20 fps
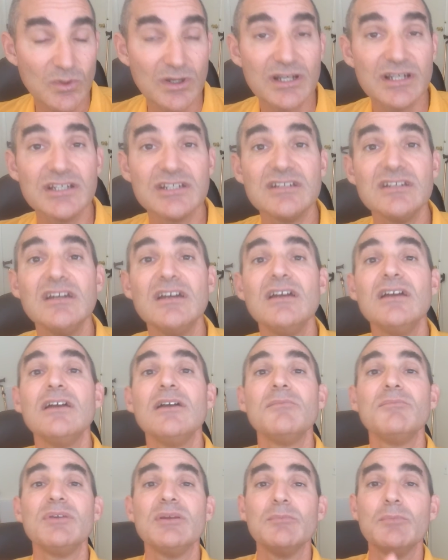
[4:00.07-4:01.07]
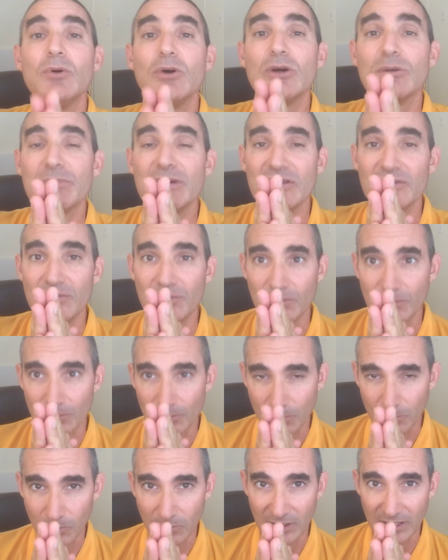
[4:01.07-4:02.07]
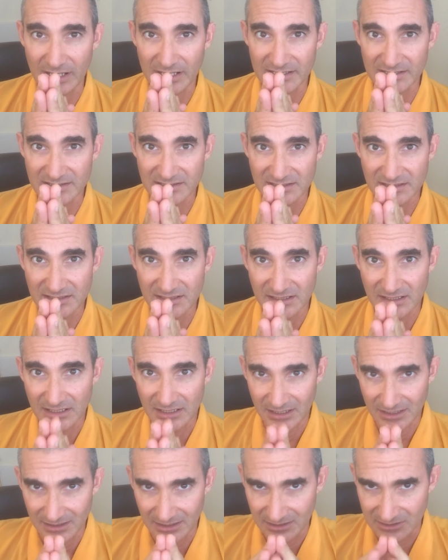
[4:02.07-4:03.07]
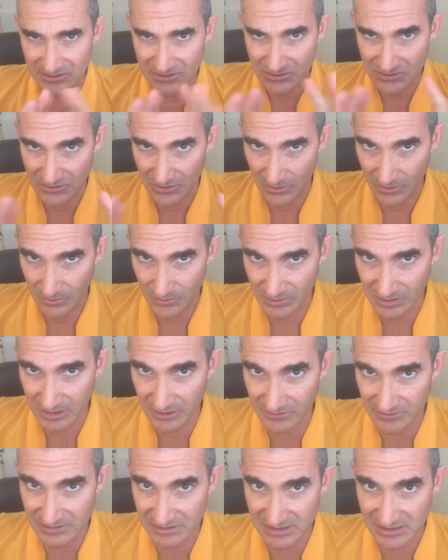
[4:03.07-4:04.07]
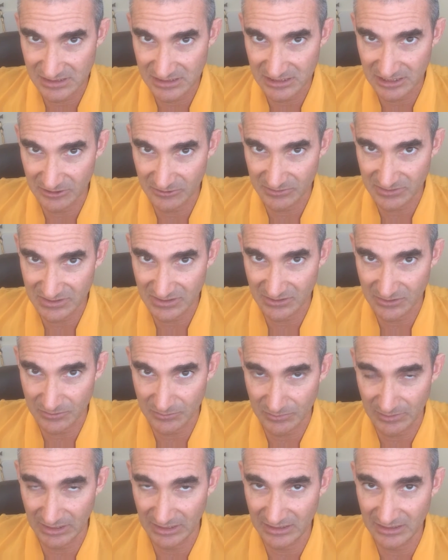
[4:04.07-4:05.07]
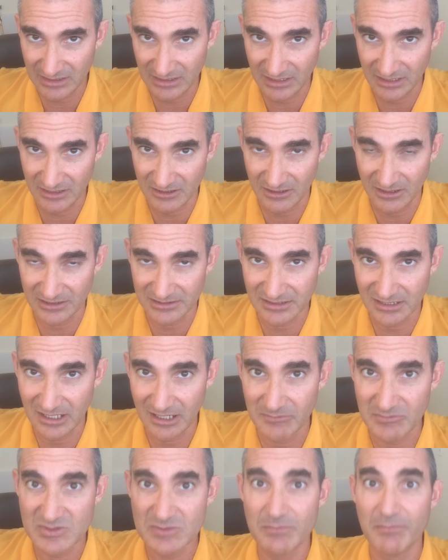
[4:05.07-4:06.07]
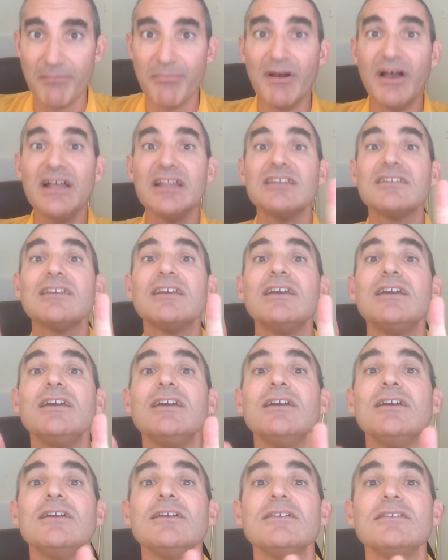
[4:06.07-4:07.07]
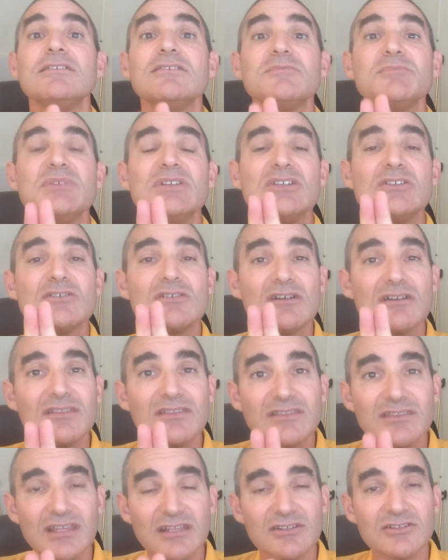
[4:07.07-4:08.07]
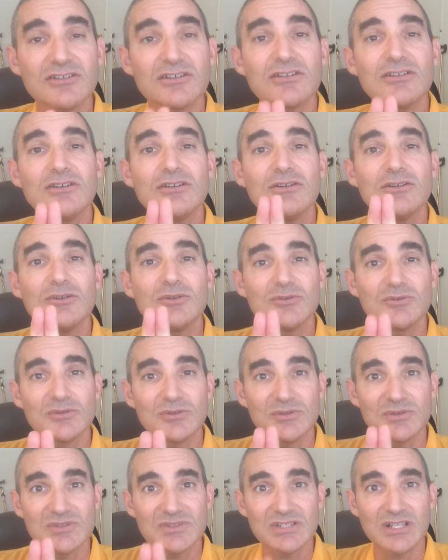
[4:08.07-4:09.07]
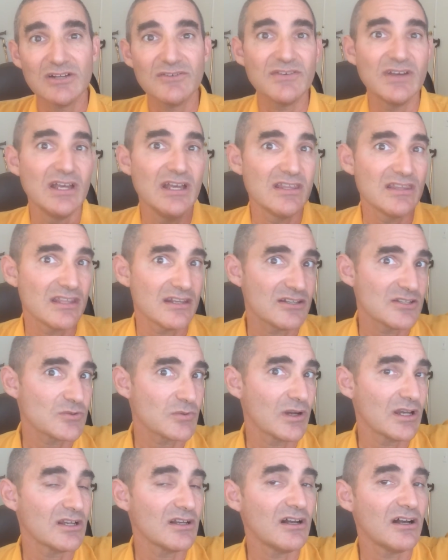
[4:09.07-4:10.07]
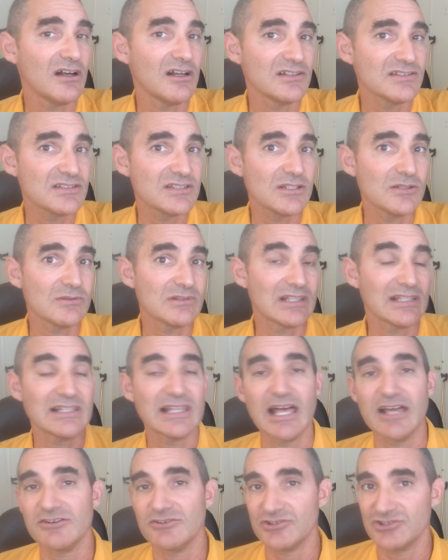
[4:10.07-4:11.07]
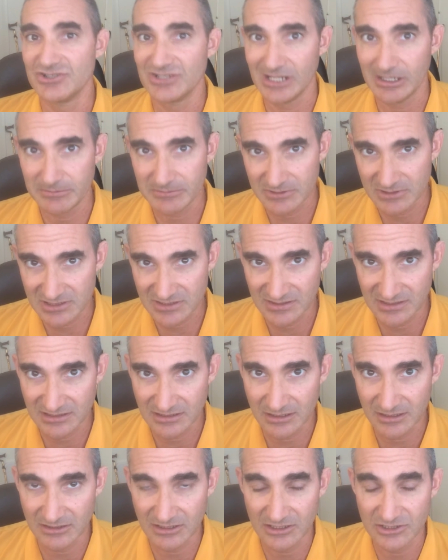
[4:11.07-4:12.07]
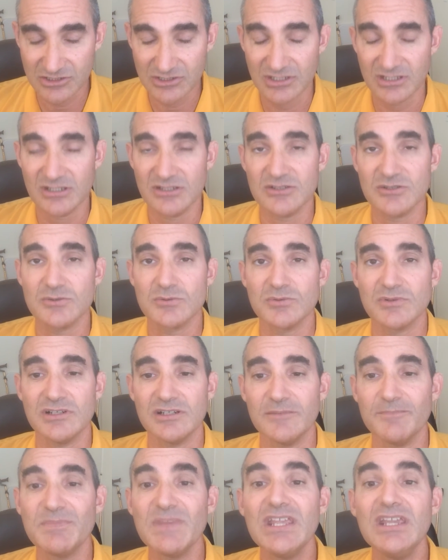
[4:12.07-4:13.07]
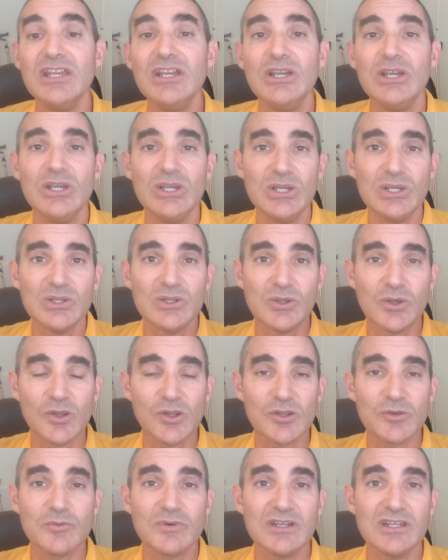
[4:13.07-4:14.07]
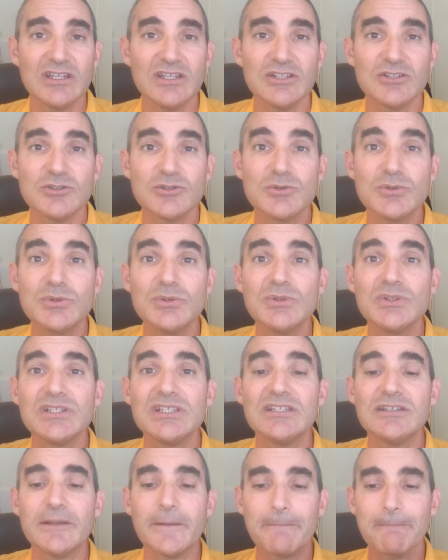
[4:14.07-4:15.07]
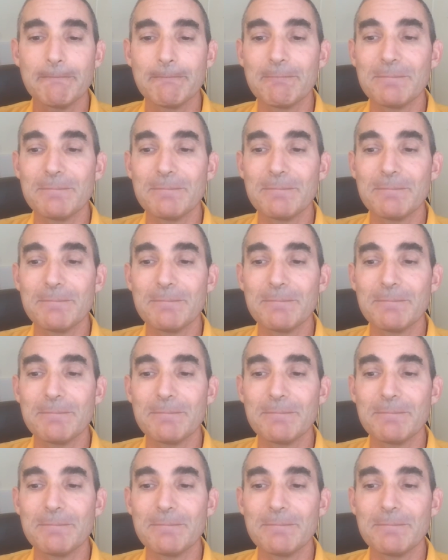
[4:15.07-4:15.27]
why. Be more about the what. That is no guarantee that you'll say the right thing at all times, but it'll be your authentic, true self. That is why, also in the latter chapters of the Tao Te Ching, it is written the only way to truly